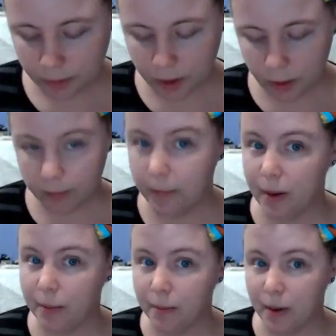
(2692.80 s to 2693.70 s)
you know,
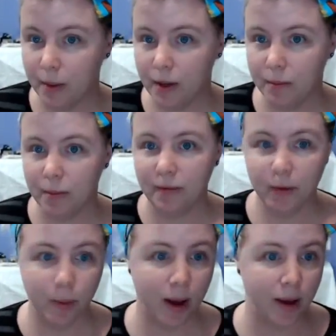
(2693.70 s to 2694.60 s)
maybe if
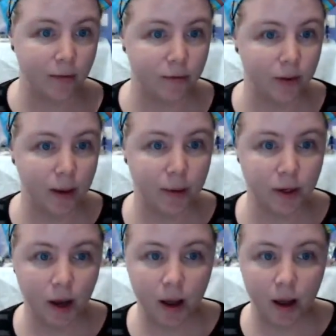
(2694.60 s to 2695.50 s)
you're buying filet
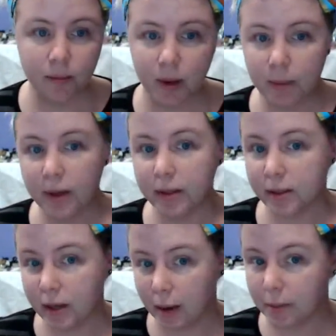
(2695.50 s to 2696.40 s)
mignon, maybe it's
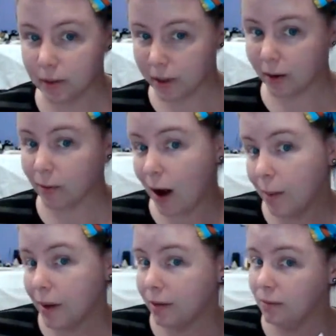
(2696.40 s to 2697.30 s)
time to look at
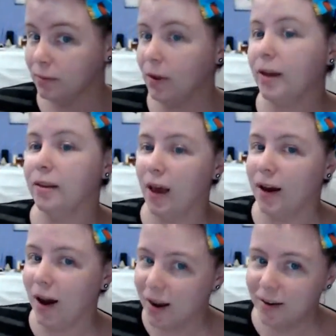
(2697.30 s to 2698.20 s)
ramen, like
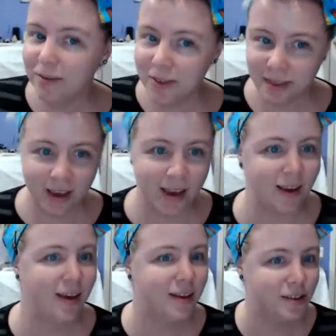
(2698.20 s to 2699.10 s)
that kind of a
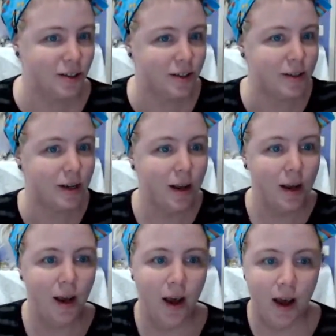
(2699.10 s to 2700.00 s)
thing. It's just,
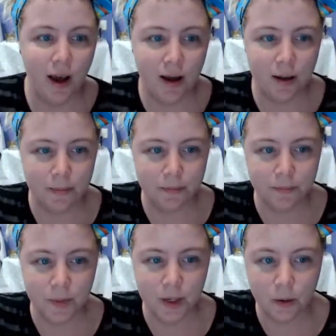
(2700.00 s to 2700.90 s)

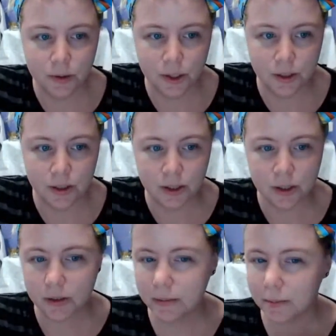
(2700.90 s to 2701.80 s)
you know,
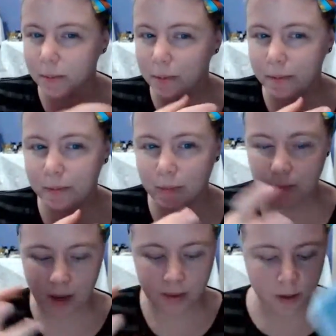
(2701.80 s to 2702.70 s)
just
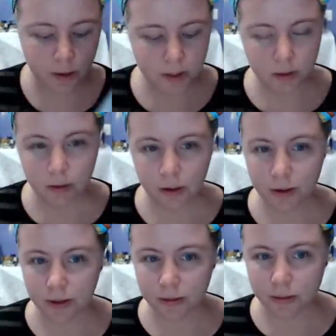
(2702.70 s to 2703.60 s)
I think you need to learn to